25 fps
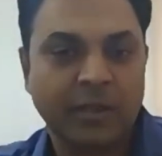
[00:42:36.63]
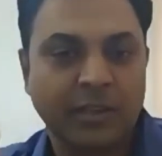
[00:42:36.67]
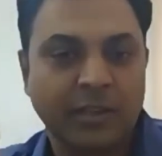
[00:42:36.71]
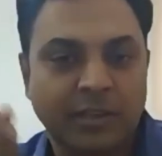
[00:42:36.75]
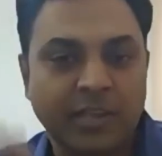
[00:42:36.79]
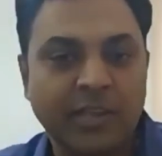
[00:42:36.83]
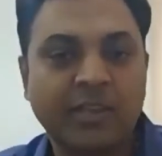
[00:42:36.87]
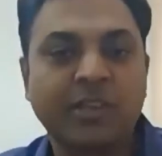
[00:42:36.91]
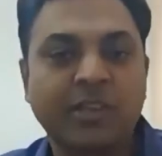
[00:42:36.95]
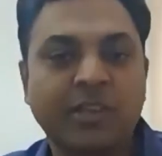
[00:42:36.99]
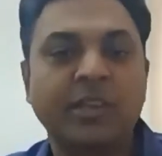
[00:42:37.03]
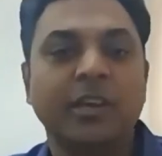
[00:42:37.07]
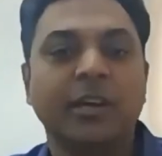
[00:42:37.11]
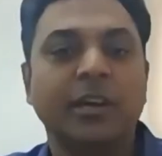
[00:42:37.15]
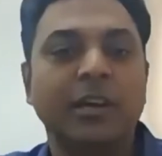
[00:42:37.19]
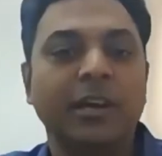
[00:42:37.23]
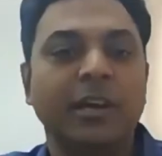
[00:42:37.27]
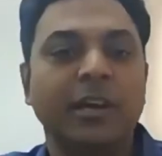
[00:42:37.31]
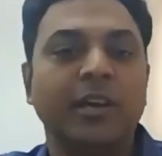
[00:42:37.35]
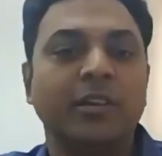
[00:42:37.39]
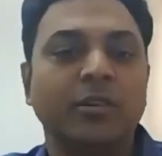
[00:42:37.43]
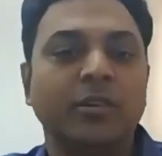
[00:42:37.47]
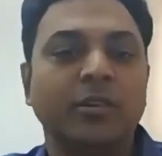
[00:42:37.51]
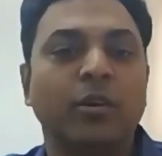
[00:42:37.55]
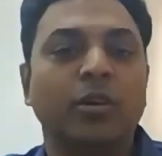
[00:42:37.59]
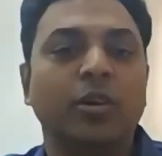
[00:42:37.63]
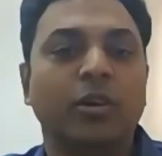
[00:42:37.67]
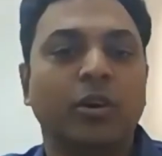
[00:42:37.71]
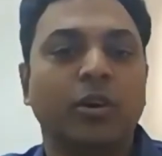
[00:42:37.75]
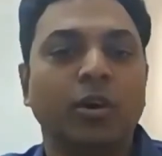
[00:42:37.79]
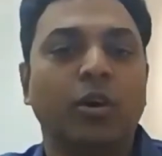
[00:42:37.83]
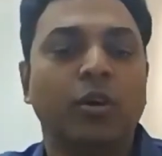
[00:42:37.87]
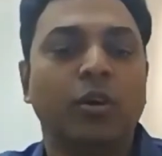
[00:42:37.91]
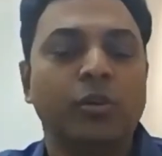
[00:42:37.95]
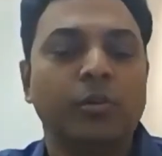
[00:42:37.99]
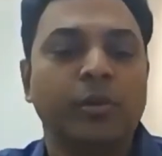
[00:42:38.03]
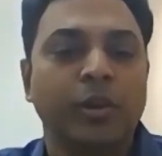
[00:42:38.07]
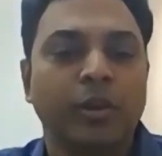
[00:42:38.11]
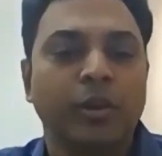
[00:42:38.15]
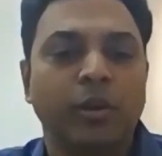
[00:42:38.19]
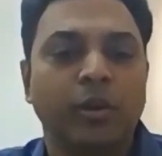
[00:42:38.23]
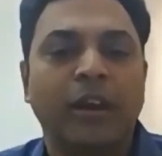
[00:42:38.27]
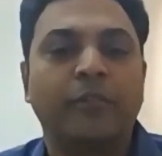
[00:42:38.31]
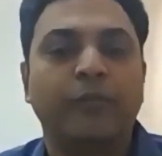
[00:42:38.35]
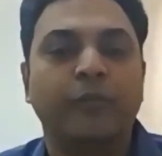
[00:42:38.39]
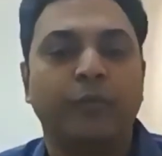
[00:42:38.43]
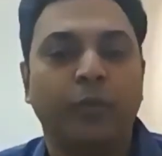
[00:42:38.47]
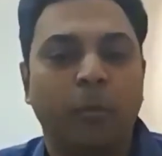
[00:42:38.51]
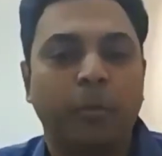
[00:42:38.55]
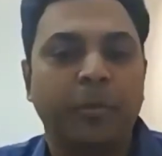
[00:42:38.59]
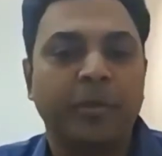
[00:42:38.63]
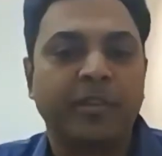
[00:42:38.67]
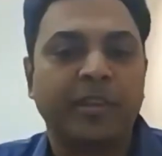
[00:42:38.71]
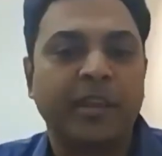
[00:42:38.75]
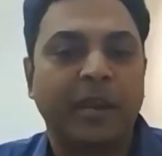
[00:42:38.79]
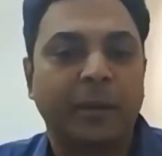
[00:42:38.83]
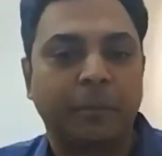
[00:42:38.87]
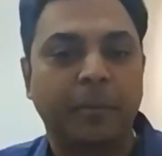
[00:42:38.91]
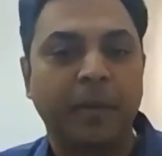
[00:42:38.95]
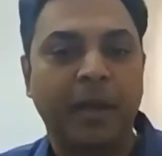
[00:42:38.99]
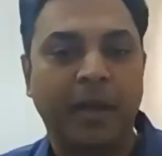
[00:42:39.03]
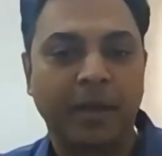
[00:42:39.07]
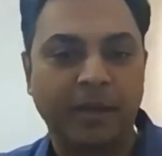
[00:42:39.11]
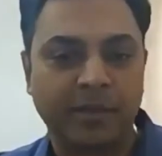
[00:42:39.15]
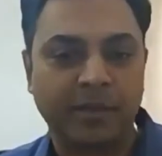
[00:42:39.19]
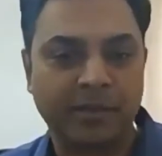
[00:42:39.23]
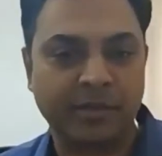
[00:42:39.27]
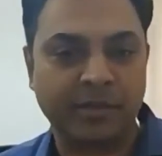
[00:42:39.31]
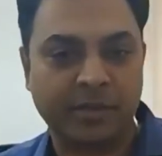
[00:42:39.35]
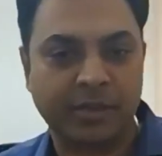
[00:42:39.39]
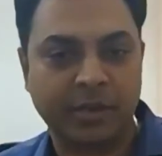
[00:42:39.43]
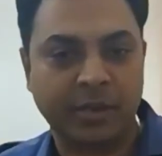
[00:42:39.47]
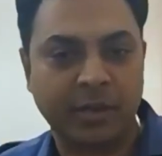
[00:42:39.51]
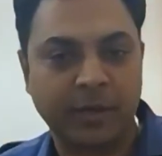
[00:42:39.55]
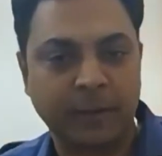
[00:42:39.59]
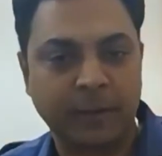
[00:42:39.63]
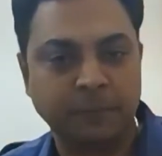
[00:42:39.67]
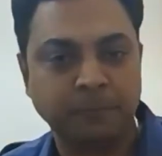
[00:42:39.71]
This year is going to grow, at 4% plus.